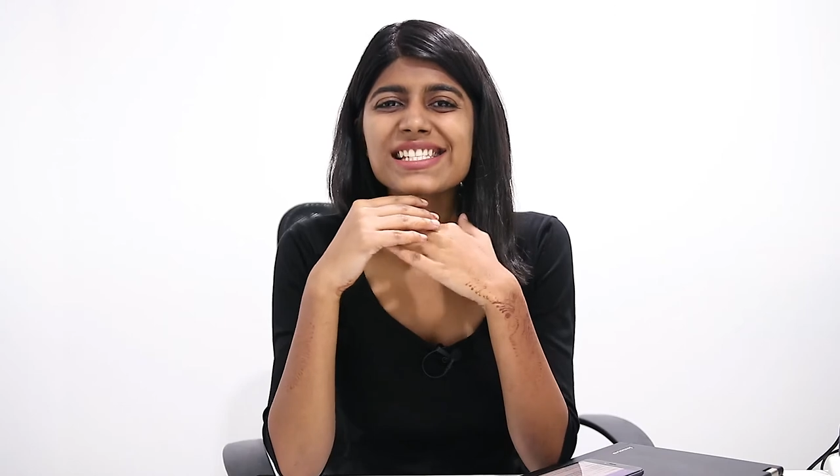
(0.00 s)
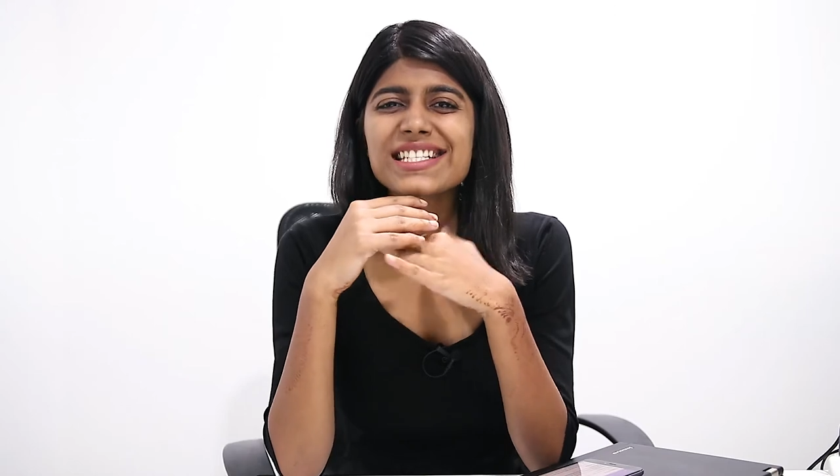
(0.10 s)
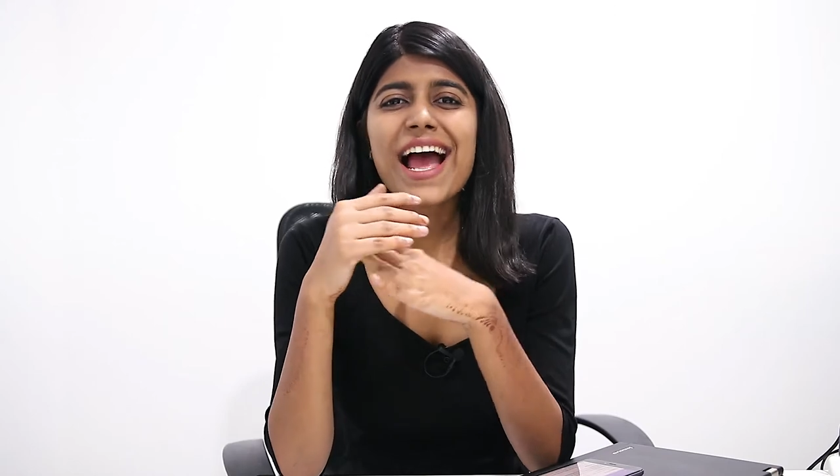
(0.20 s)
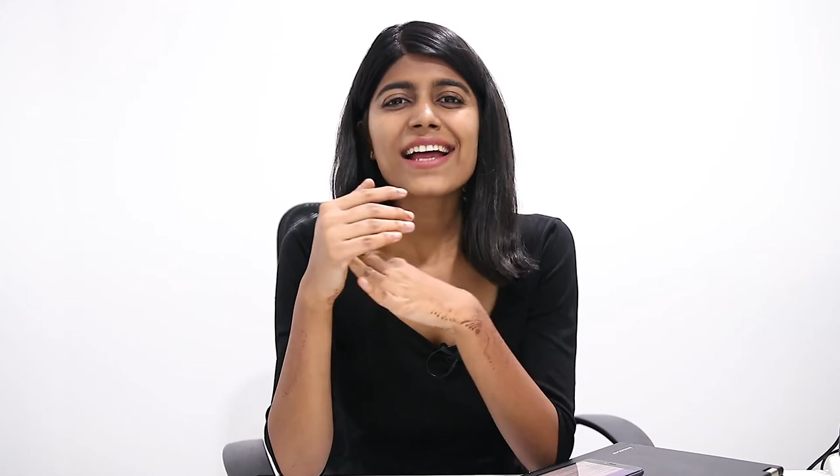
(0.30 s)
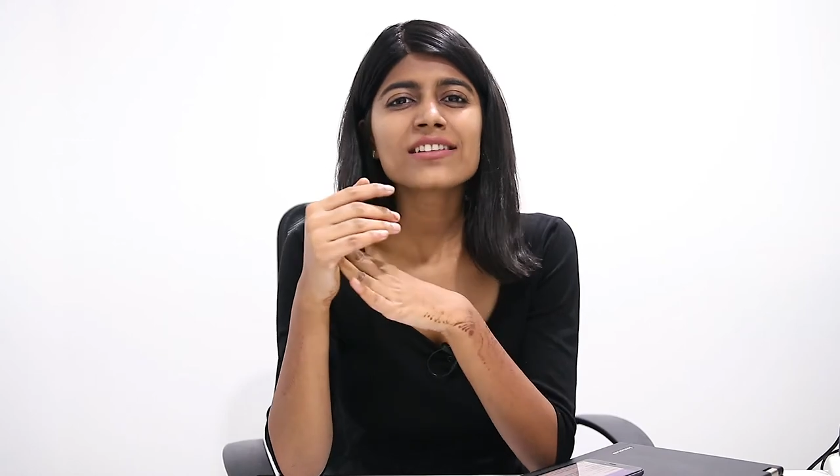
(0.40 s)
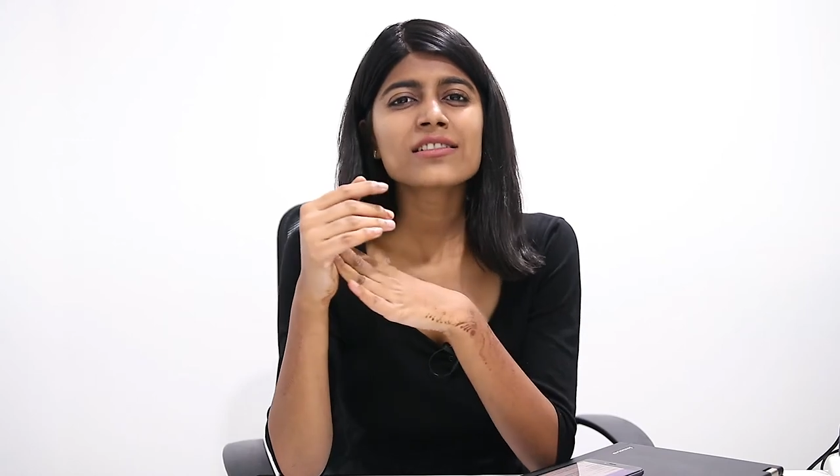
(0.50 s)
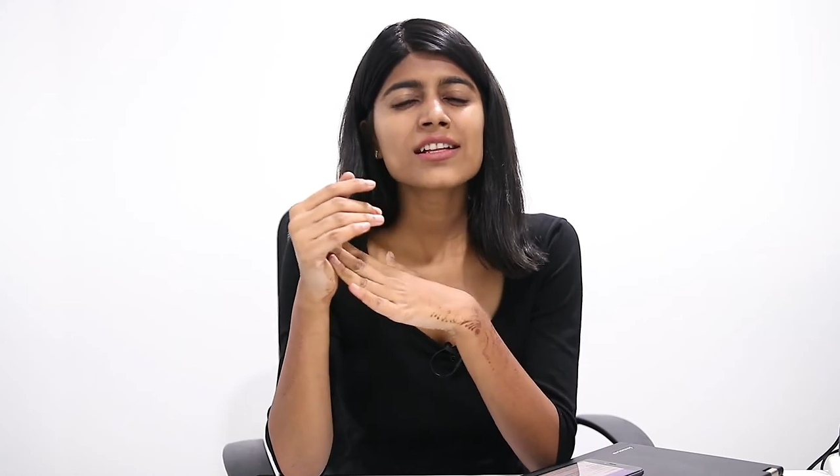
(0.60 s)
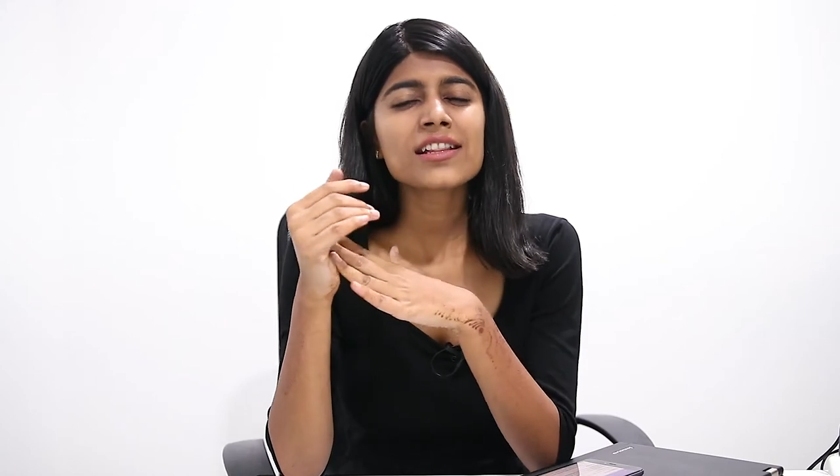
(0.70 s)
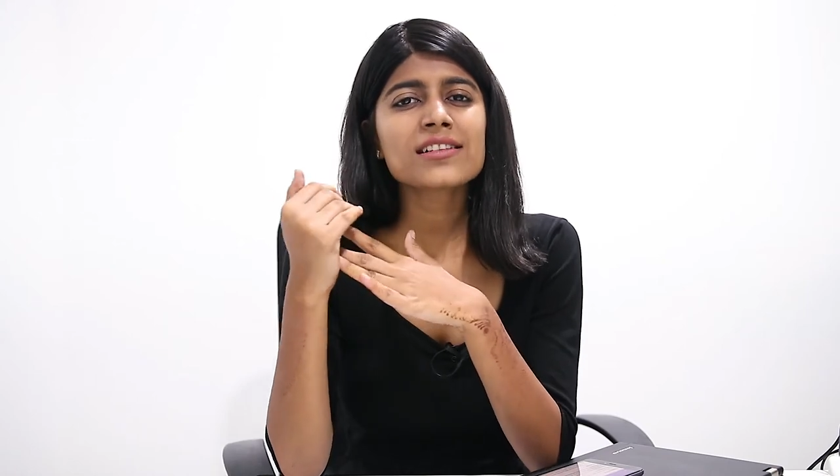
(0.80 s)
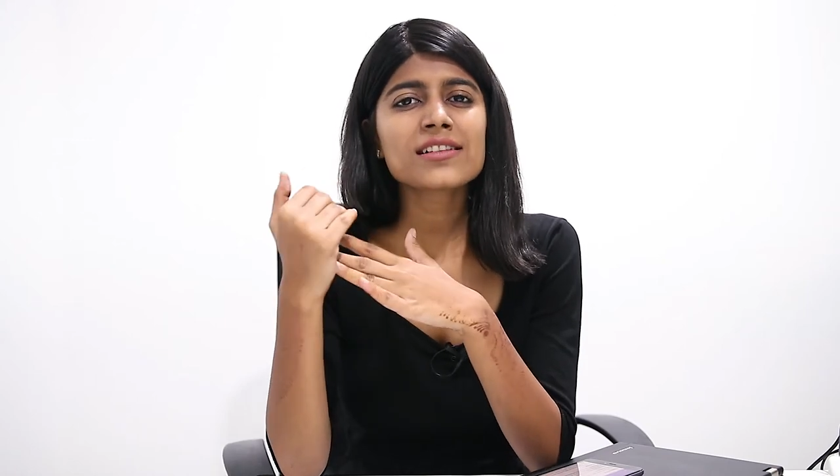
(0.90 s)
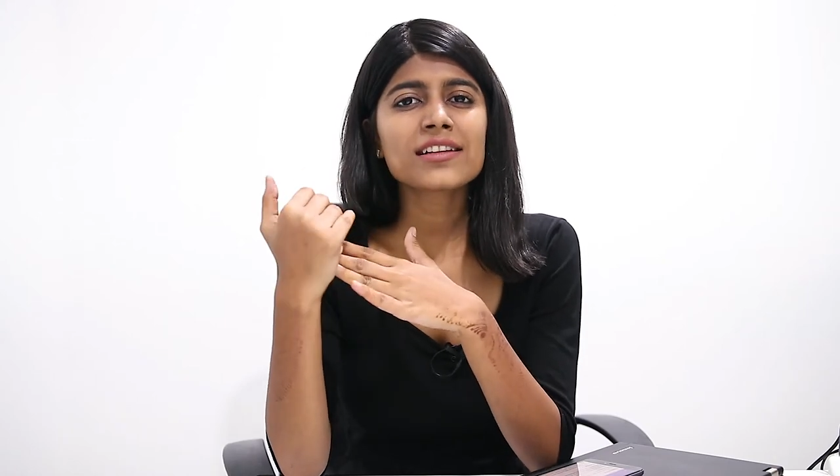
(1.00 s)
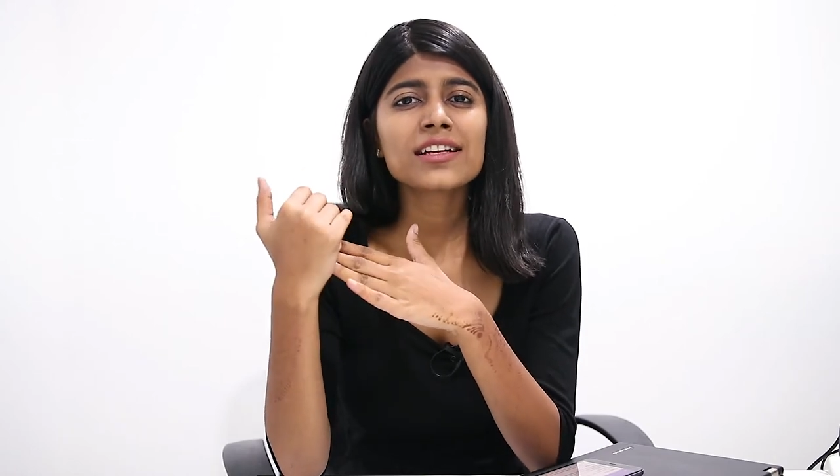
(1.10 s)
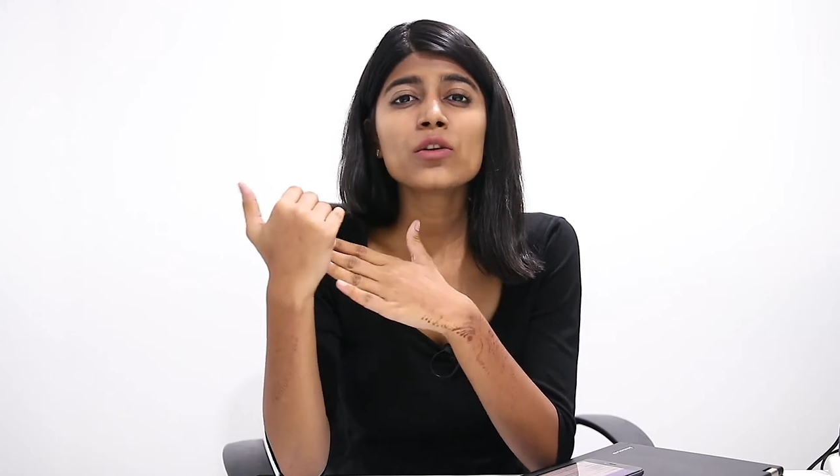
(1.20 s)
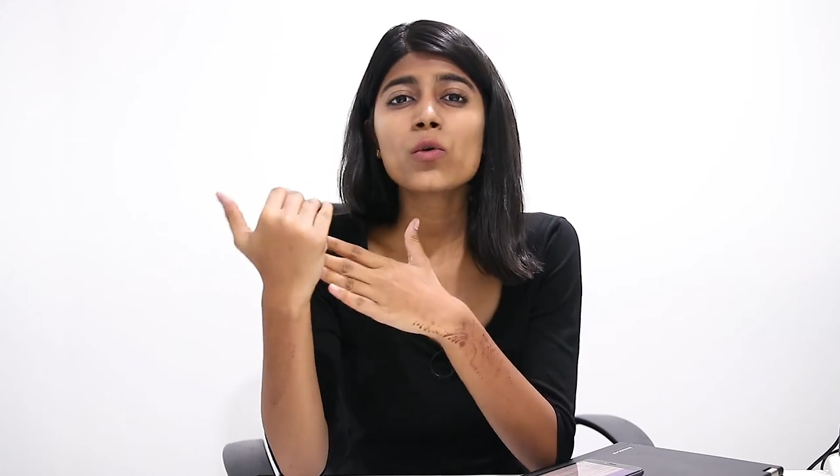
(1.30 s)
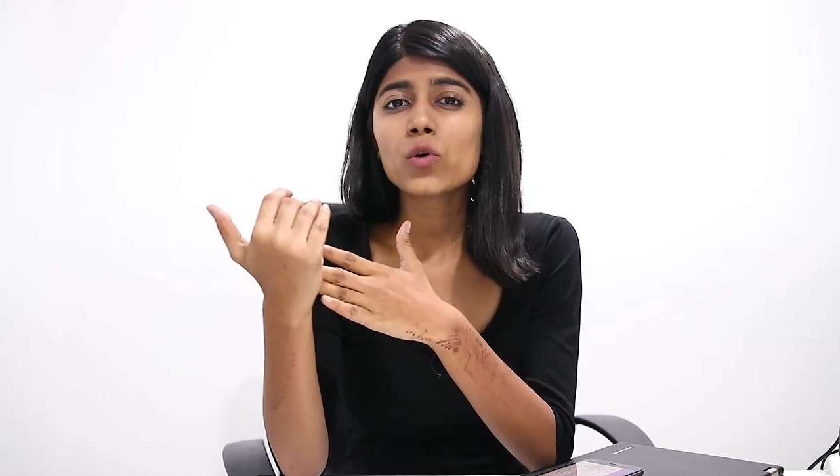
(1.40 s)
standard and there's
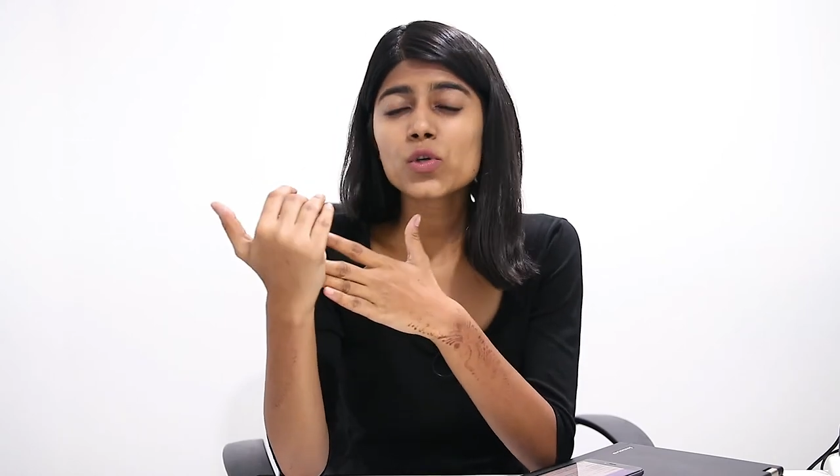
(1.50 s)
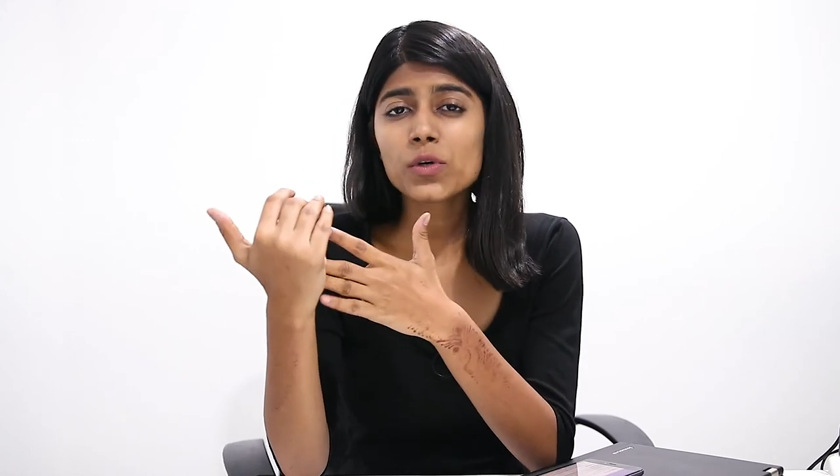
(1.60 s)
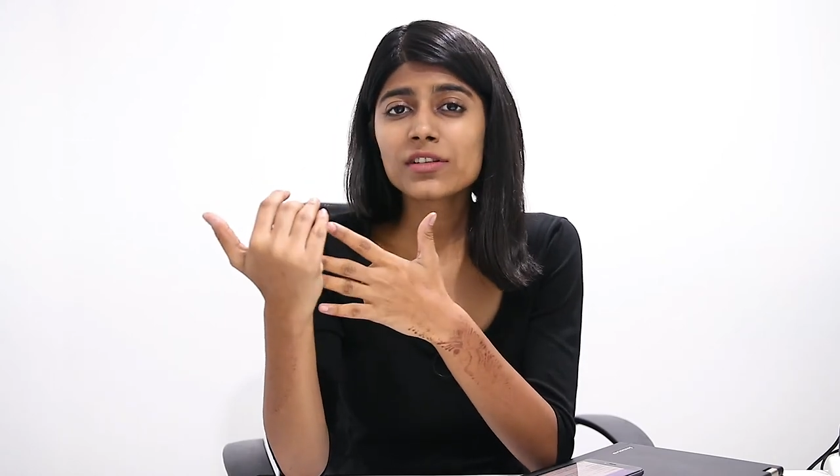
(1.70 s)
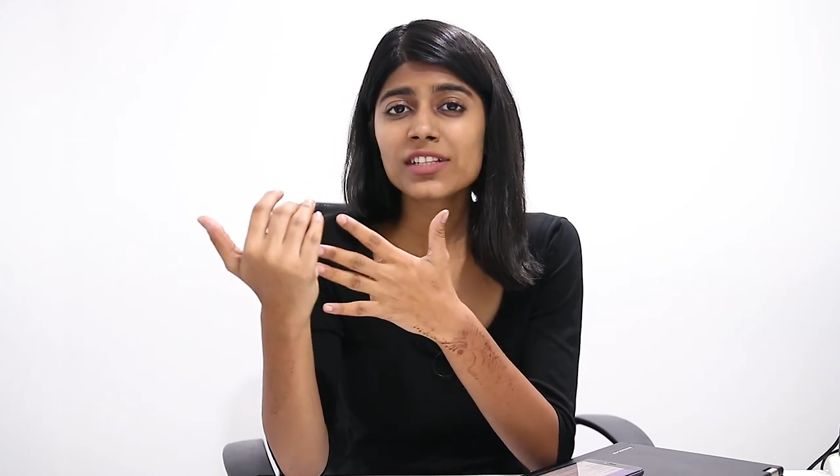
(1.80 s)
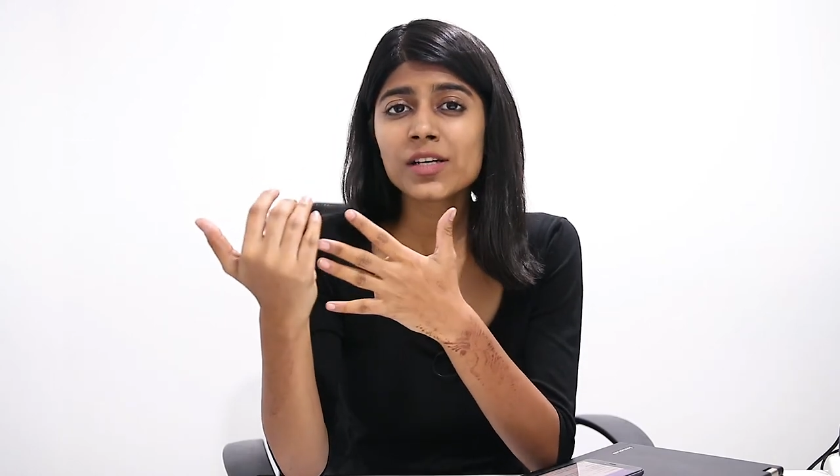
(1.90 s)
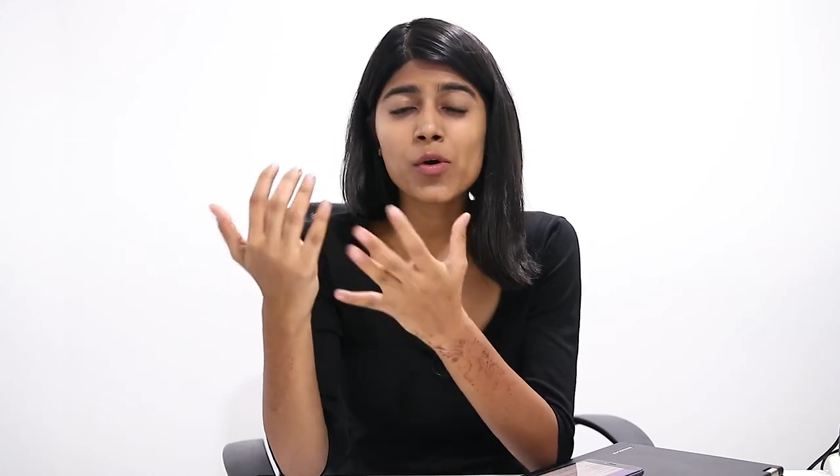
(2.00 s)
nothing noteworthy